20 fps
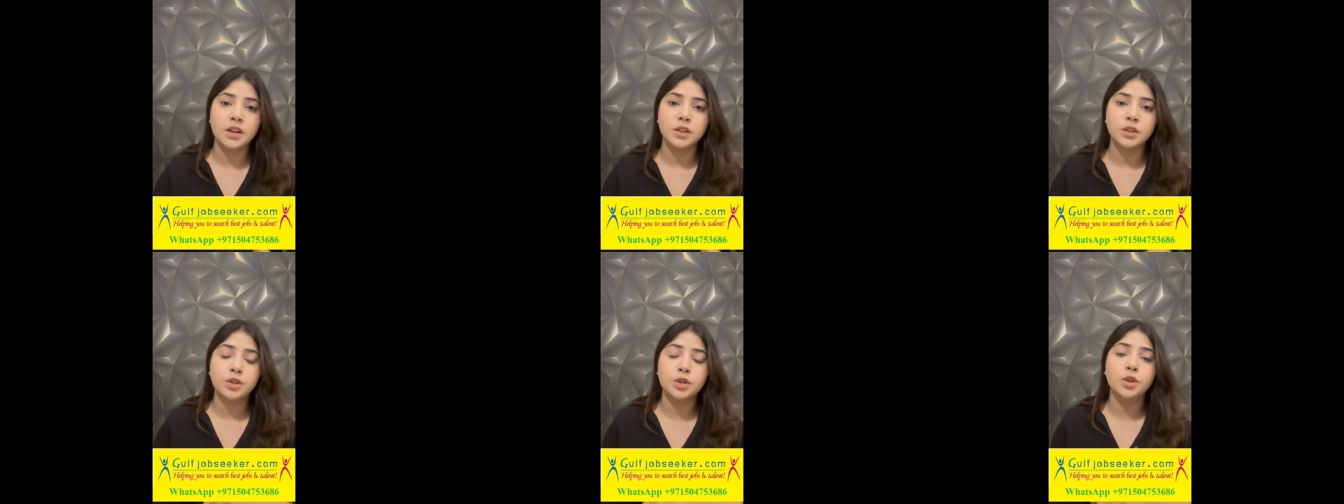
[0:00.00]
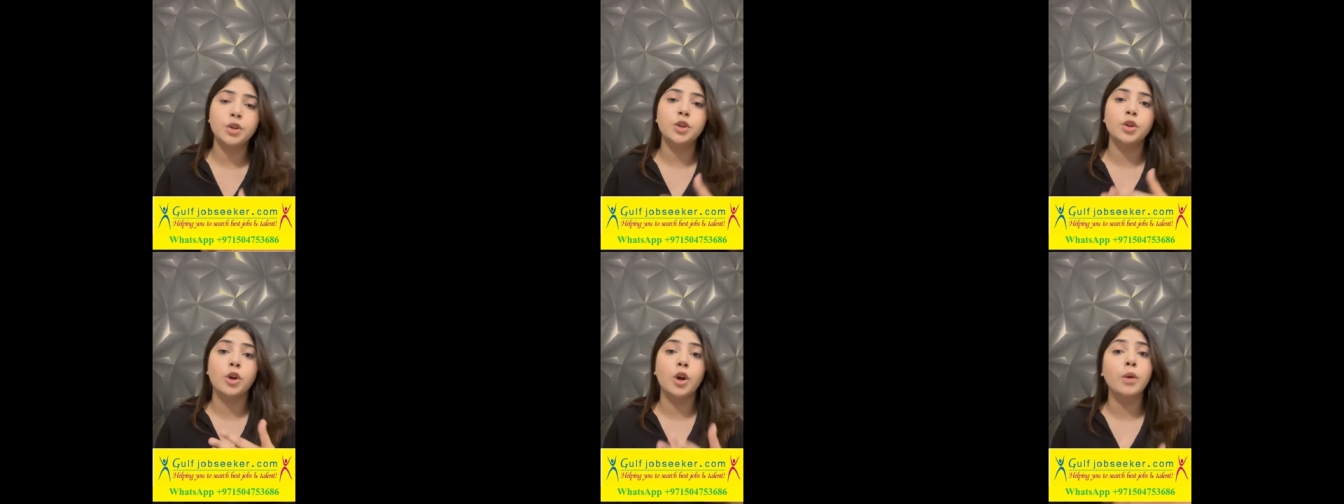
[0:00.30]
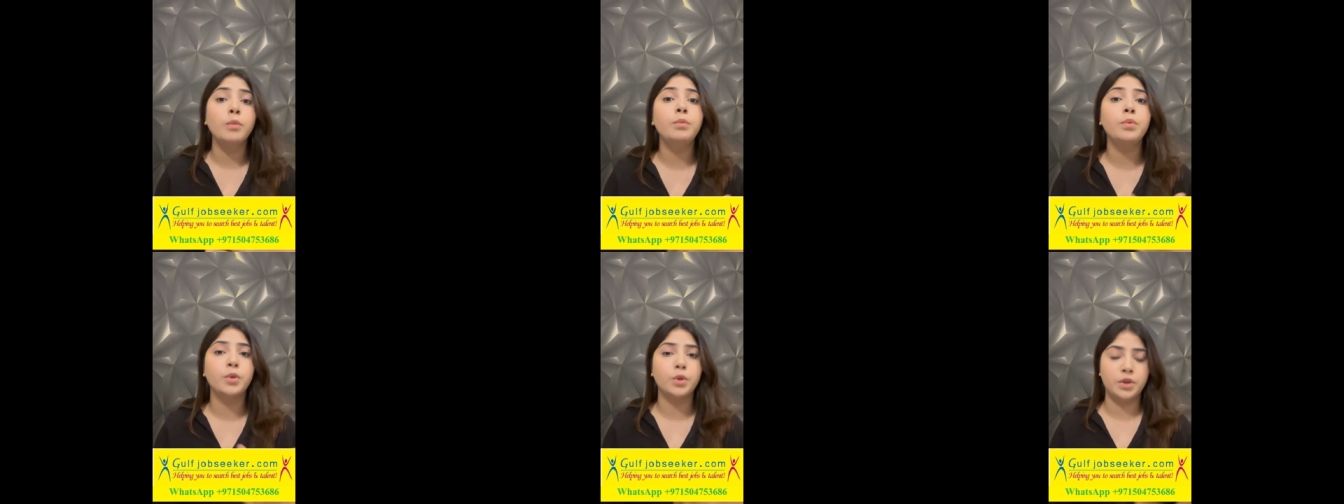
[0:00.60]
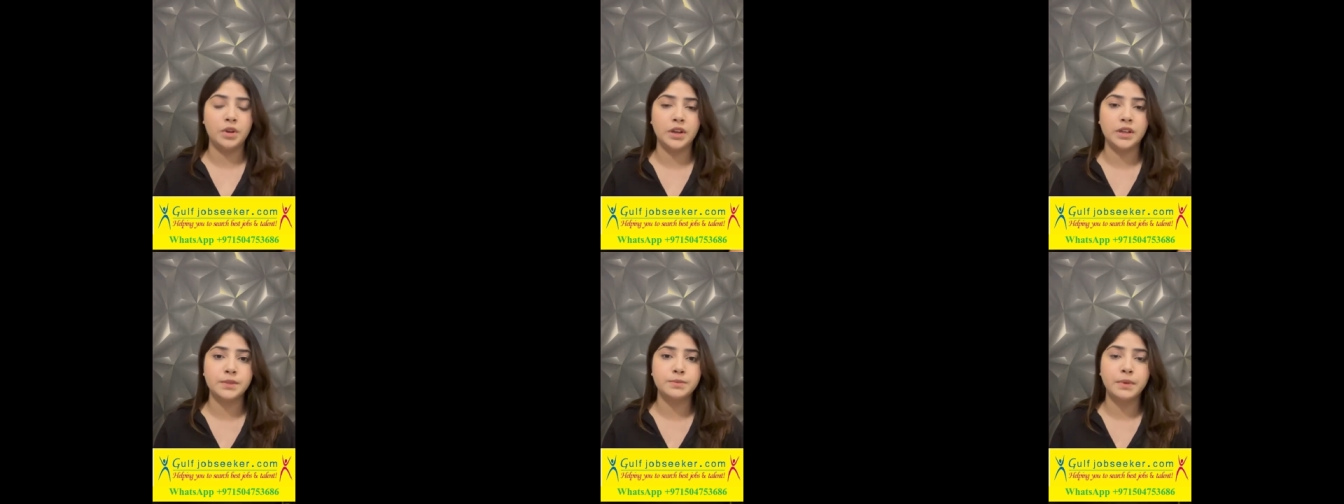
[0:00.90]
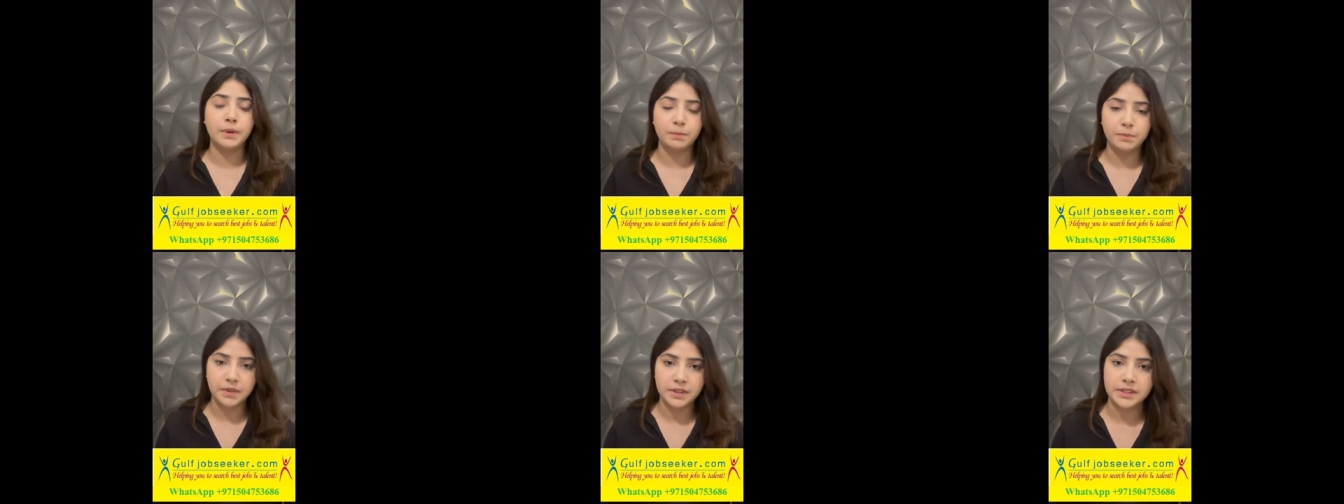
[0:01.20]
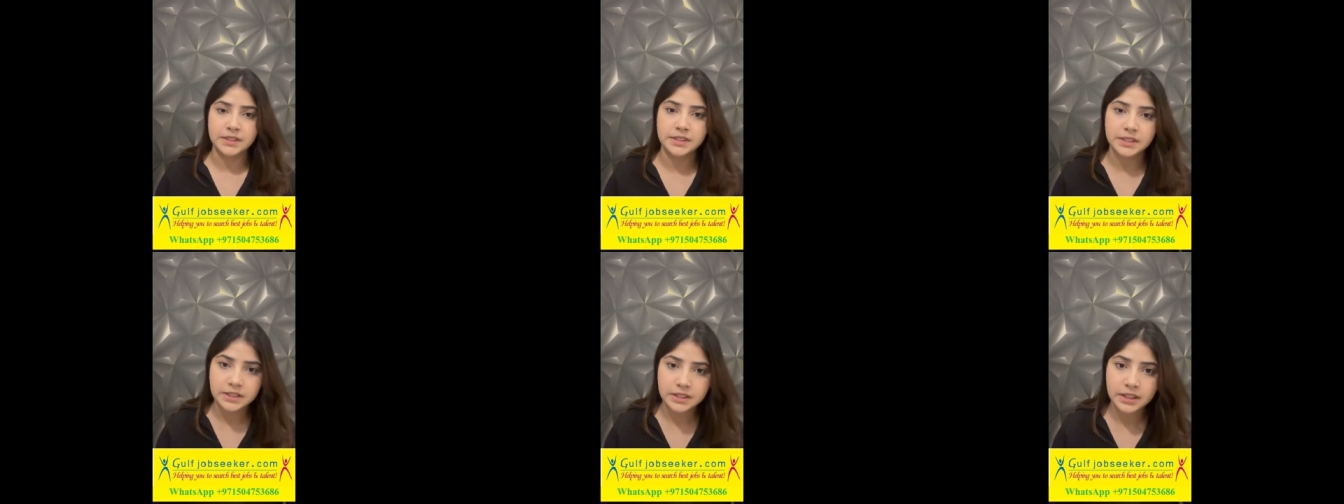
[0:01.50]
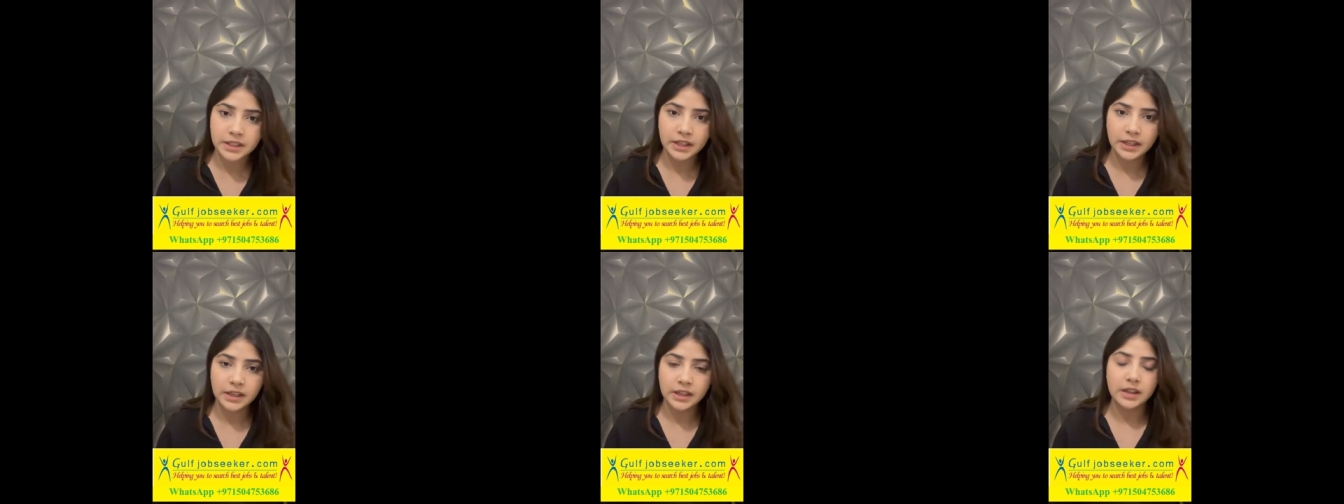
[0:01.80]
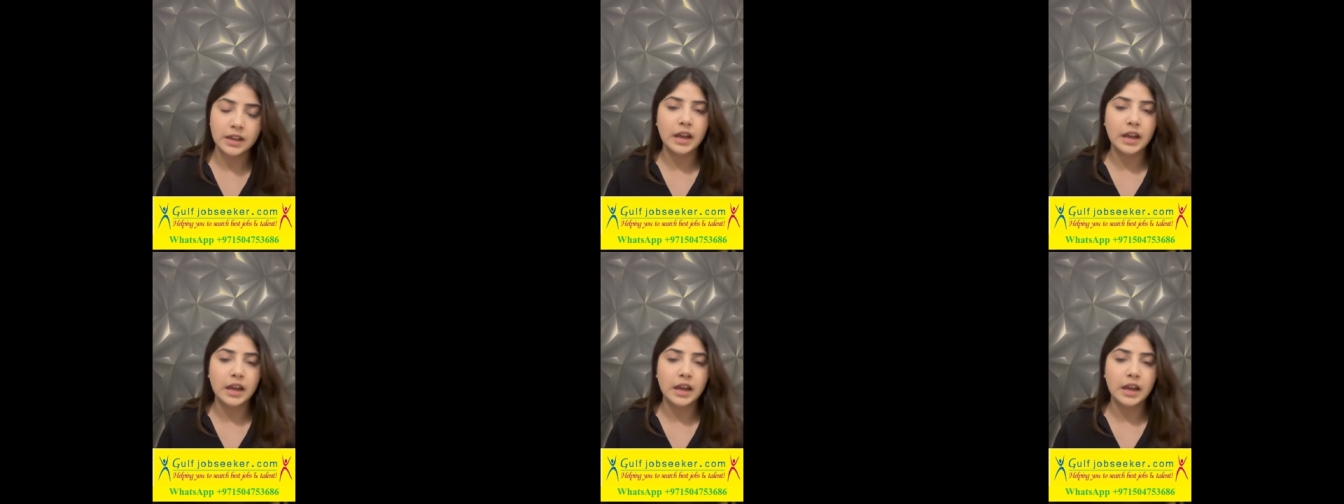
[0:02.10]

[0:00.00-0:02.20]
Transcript: to your product publicity